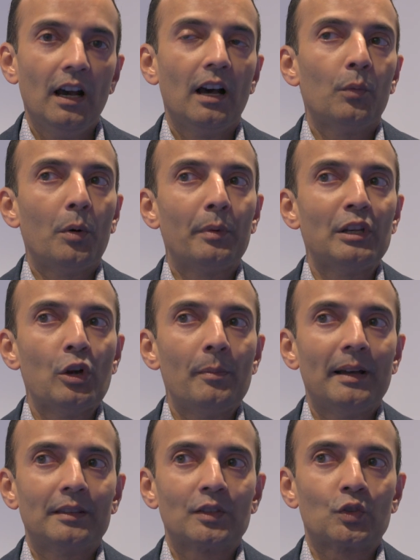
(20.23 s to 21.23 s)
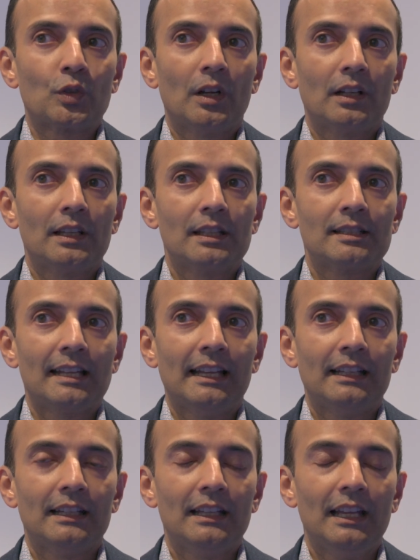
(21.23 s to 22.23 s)
uh, what we know about this drug is
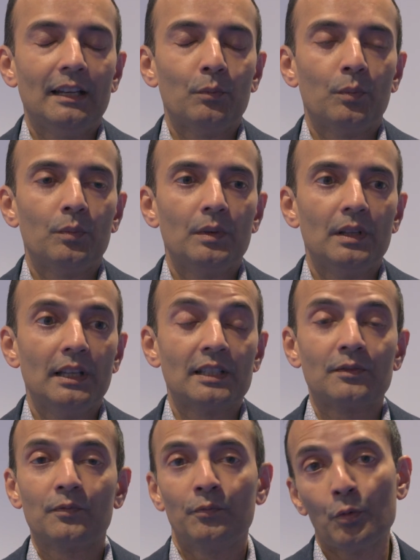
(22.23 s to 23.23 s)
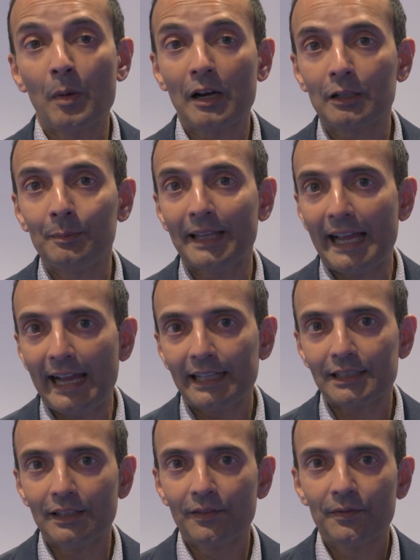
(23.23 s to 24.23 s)
that it is remarkably
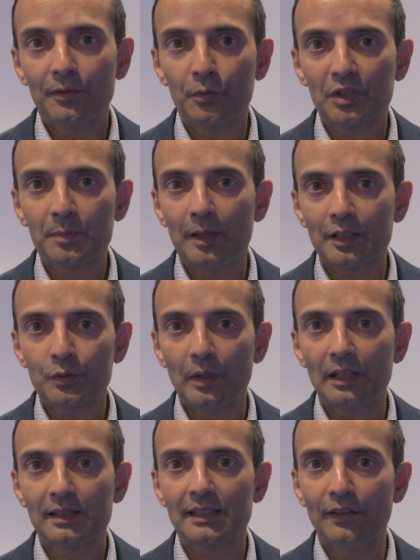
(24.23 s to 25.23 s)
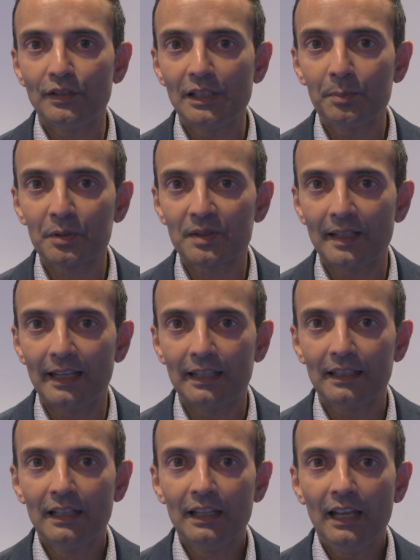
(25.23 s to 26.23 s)
active. The response rate is
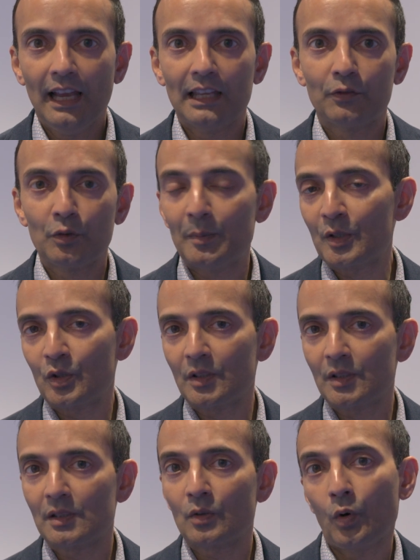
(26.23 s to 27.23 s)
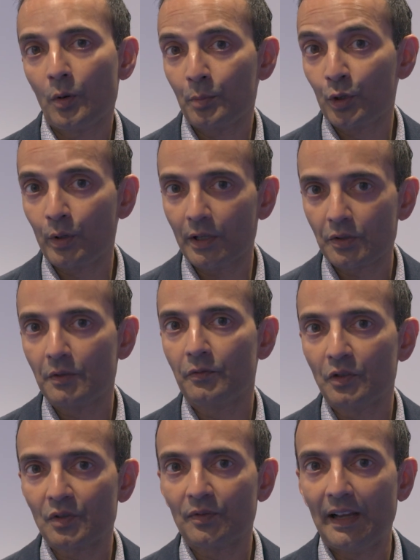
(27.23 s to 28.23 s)
70% and the remissions or
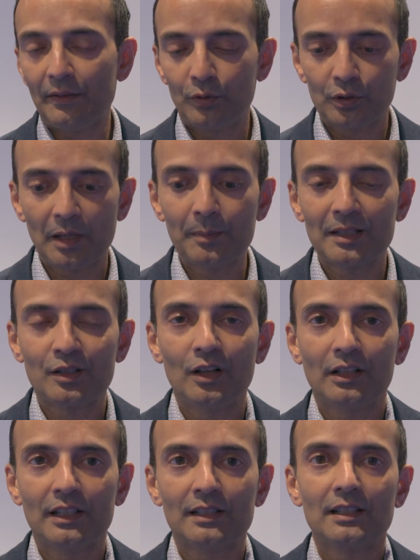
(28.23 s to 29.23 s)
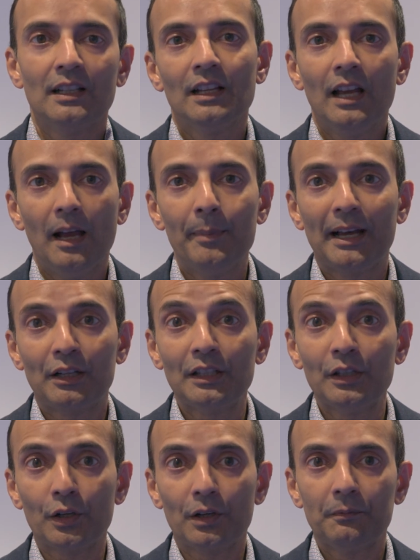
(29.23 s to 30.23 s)
progression-free survival can be as long as about a
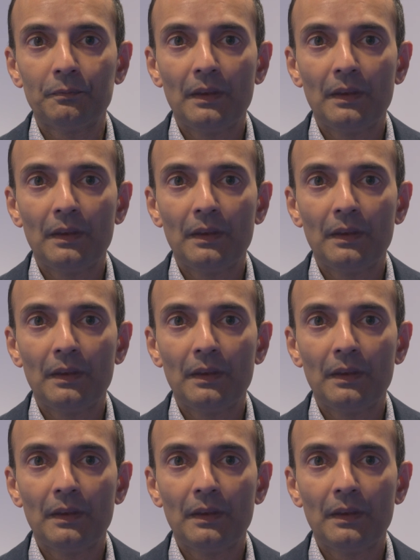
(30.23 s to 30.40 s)
year.